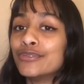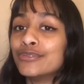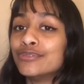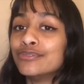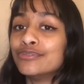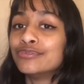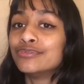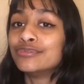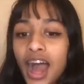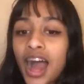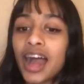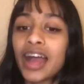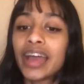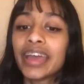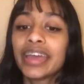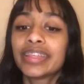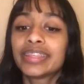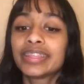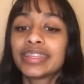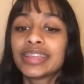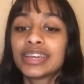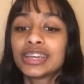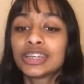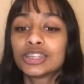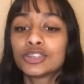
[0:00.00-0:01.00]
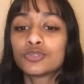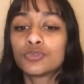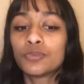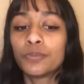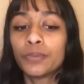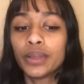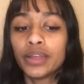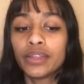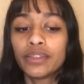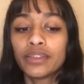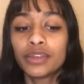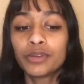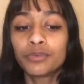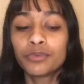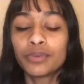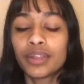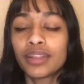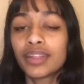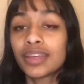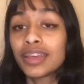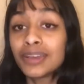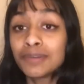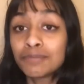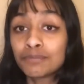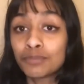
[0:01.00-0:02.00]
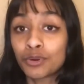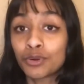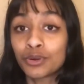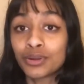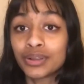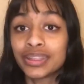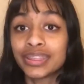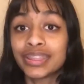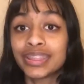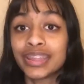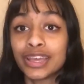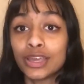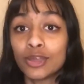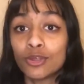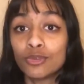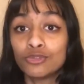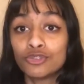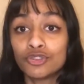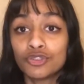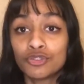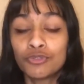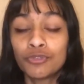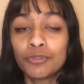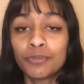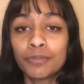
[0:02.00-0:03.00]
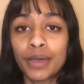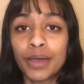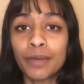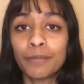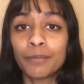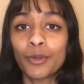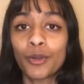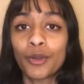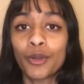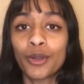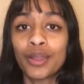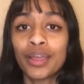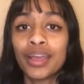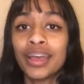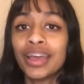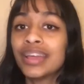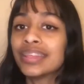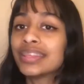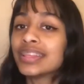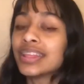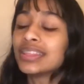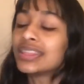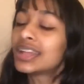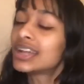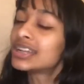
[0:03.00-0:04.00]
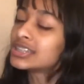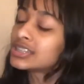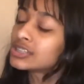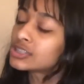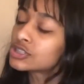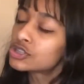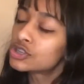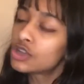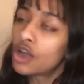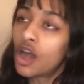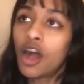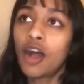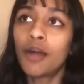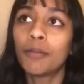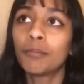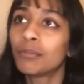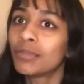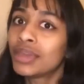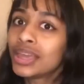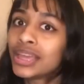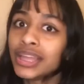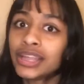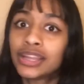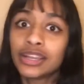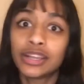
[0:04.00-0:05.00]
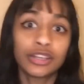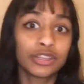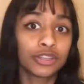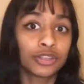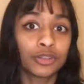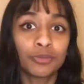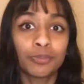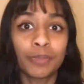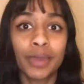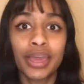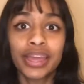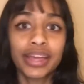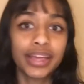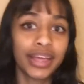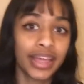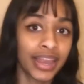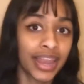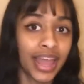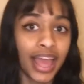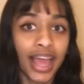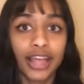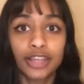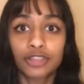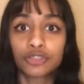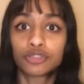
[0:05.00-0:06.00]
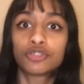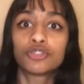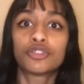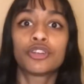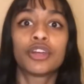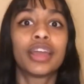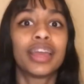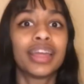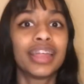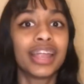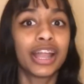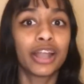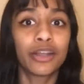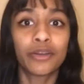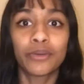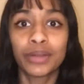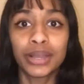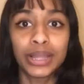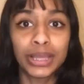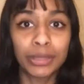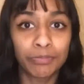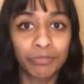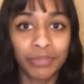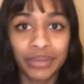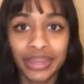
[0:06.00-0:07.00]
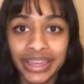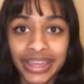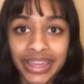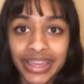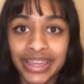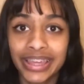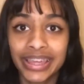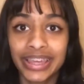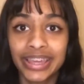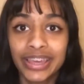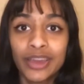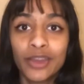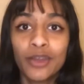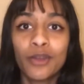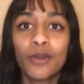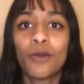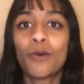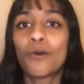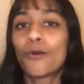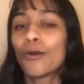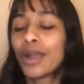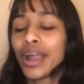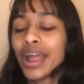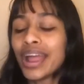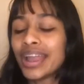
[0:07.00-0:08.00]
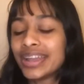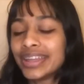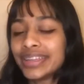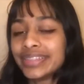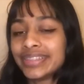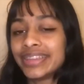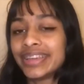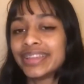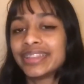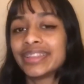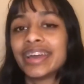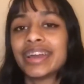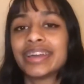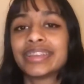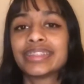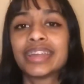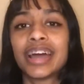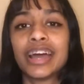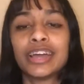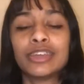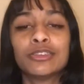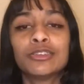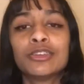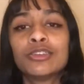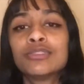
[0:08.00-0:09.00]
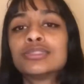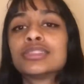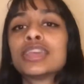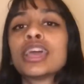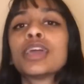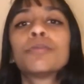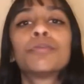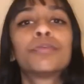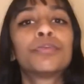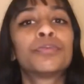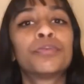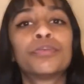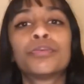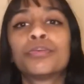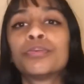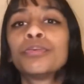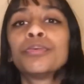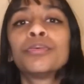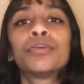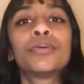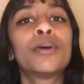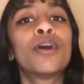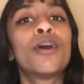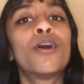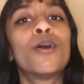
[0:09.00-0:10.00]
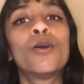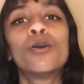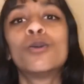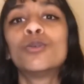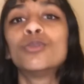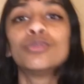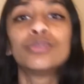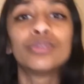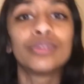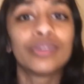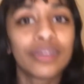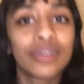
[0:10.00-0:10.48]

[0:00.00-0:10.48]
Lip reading: I think it's really, really important that you do remember that that does not mean you make an extra airy P or anything like that. You don't say phone.